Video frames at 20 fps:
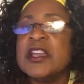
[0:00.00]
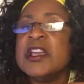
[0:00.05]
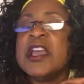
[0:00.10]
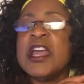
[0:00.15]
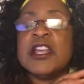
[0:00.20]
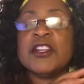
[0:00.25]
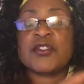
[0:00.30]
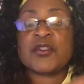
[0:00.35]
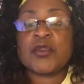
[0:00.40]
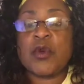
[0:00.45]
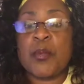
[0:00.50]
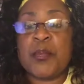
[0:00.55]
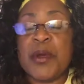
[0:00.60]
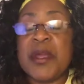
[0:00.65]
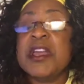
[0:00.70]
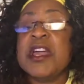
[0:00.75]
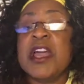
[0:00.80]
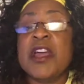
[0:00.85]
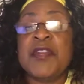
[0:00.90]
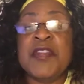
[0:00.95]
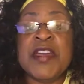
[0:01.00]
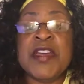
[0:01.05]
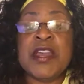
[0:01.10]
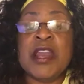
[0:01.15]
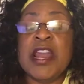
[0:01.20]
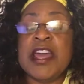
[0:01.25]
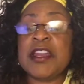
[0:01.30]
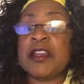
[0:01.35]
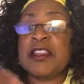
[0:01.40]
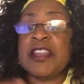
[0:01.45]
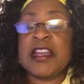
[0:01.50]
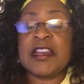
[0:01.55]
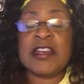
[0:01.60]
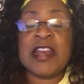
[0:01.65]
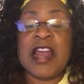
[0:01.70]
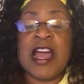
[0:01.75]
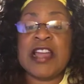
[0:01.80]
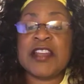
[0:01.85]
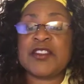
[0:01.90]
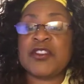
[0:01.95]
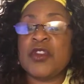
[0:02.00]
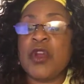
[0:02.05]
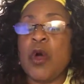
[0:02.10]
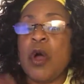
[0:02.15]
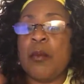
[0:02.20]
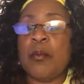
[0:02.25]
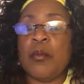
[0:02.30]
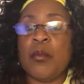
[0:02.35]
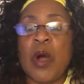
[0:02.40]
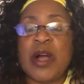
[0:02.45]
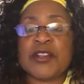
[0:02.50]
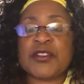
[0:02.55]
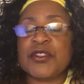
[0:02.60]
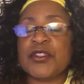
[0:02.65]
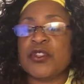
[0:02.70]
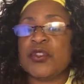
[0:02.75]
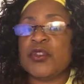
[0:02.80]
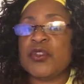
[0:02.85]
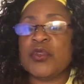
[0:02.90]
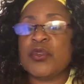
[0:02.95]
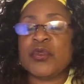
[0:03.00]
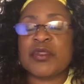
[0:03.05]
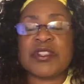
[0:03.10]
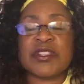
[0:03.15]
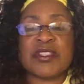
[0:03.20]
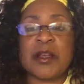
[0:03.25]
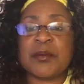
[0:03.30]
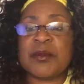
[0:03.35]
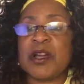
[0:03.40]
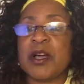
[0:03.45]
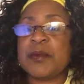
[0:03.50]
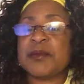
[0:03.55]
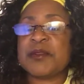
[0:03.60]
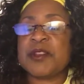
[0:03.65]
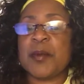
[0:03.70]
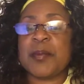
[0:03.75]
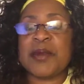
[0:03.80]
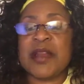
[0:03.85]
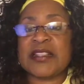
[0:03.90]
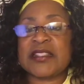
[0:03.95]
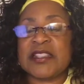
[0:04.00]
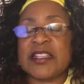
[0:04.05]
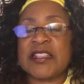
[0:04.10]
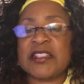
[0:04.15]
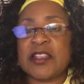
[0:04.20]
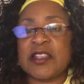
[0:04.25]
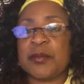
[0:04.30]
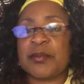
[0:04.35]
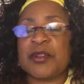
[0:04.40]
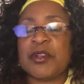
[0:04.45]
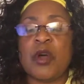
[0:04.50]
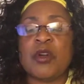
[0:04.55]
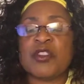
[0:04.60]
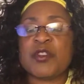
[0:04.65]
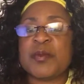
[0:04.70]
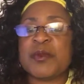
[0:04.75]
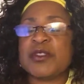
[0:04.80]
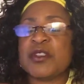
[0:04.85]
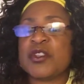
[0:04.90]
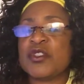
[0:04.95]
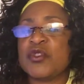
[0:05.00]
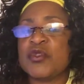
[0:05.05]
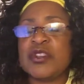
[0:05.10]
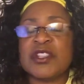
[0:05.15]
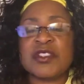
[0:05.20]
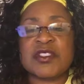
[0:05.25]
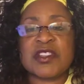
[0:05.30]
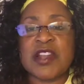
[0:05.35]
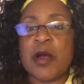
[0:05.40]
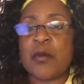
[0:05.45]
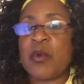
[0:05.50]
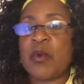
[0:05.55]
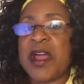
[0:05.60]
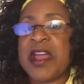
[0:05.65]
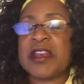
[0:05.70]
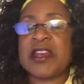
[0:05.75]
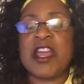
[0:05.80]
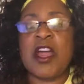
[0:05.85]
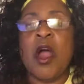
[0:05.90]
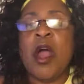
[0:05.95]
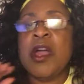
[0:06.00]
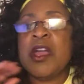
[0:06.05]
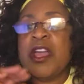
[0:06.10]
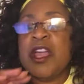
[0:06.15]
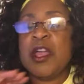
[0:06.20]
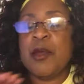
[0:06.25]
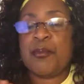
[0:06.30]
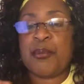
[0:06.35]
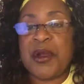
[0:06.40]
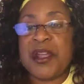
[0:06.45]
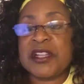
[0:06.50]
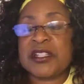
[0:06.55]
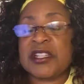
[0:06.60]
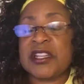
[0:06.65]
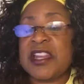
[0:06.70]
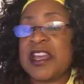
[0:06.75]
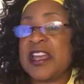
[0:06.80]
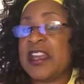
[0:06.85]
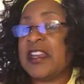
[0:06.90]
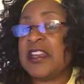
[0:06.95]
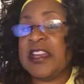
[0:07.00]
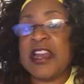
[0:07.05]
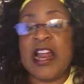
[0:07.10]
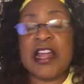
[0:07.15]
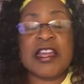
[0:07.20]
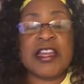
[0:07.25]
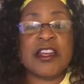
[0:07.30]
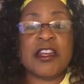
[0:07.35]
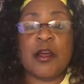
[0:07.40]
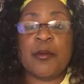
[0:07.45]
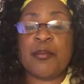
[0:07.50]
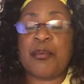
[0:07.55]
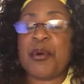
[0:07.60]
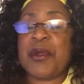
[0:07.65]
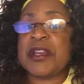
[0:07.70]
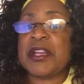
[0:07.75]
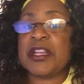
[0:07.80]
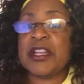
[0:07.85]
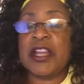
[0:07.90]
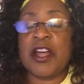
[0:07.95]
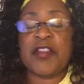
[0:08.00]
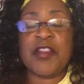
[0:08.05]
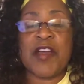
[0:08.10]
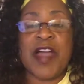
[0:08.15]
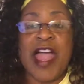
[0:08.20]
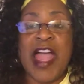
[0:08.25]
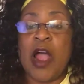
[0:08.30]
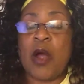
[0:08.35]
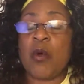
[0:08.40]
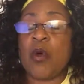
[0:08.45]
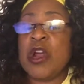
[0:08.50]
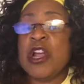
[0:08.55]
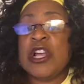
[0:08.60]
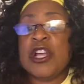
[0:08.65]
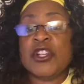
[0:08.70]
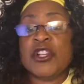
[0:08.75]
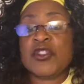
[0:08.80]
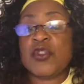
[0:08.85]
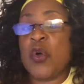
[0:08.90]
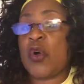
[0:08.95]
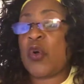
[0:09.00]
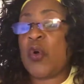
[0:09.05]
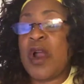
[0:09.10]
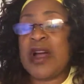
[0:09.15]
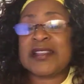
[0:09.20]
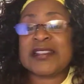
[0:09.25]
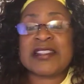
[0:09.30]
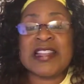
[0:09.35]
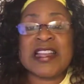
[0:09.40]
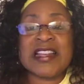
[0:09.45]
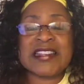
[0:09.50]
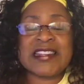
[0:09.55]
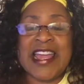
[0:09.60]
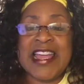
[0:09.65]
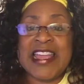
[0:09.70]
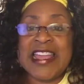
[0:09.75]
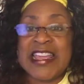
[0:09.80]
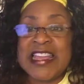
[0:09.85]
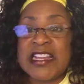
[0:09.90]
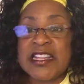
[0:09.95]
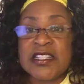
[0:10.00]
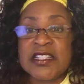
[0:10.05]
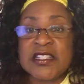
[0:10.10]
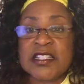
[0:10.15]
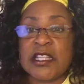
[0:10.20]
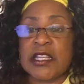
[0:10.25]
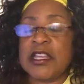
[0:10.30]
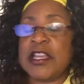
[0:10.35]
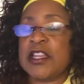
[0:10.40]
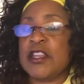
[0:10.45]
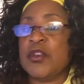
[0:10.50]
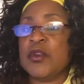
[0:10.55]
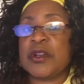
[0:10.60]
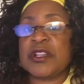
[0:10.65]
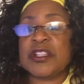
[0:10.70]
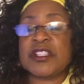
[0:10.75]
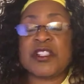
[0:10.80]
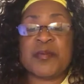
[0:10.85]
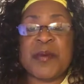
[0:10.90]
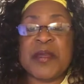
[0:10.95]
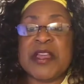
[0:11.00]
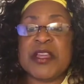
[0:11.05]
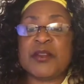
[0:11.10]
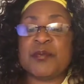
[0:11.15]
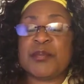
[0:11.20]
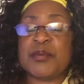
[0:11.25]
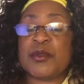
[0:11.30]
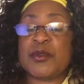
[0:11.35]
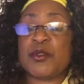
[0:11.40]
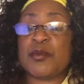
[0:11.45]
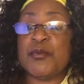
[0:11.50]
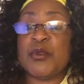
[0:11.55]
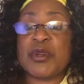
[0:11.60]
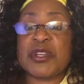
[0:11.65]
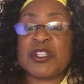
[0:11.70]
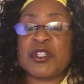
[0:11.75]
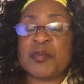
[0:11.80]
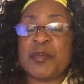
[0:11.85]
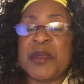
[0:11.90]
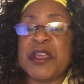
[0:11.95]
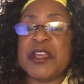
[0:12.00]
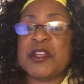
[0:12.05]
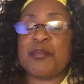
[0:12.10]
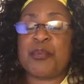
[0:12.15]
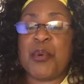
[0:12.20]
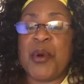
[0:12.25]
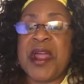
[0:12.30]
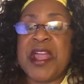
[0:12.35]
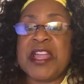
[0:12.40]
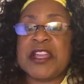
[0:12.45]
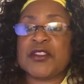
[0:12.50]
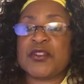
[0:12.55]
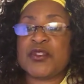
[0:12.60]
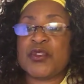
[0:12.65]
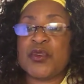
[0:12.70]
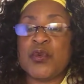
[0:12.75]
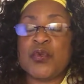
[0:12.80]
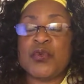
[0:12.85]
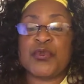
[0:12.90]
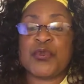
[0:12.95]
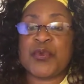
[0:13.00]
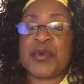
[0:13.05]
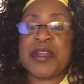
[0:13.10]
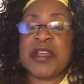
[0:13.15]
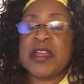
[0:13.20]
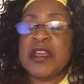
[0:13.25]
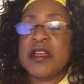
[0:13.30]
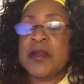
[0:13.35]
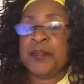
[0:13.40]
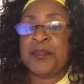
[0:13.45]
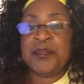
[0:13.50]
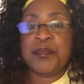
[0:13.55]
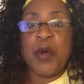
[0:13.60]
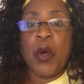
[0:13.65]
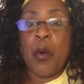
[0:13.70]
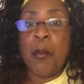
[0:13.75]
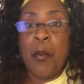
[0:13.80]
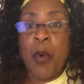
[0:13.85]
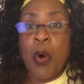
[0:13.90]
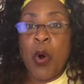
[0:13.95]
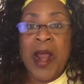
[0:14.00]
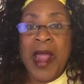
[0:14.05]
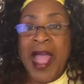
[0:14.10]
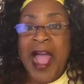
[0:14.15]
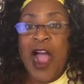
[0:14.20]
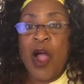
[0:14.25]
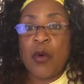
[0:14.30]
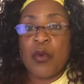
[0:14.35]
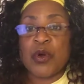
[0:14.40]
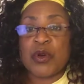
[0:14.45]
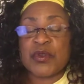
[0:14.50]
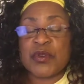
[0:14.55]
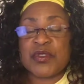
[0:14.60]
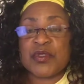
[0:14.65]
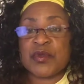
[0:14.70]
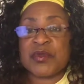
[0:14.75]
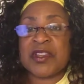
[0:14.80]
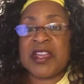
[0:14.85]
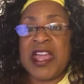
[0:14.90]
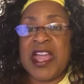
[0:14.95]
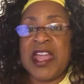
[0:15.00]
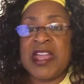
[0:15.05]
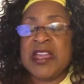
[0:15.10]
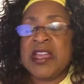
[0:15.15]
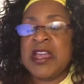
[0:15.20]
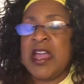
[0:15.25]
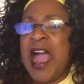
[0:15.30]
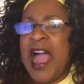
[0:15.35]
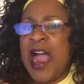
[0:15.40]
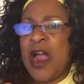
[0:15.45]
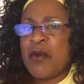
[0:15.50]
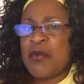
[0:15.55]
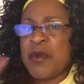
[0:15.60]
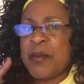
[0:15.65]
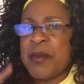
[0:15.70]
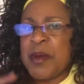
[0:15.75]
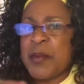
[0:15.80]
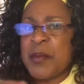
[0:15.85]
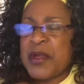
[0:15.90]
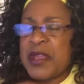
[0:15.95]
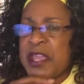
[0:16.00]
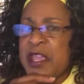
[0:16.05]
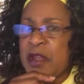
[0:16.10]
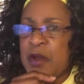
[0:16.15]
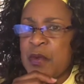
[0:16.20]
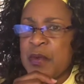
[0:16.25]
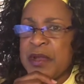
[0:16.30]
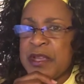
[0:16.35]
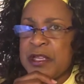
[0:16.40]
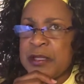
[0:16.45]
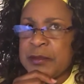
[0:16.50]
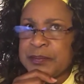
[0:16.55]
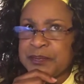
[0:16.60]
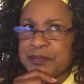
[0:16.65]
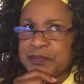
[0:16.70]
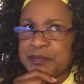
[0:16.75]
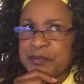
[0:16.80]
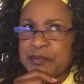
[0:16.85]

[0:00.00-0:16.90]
And so I pray. And then later that night, you know, I'm watching the news and something comes up and I see something. The Holy Spirit says, you need to stop right now and pray into that. And then I end up praying another hour. So across that day, easily, you could spend praying 2, 3 or more hours, okay? I remember hearing...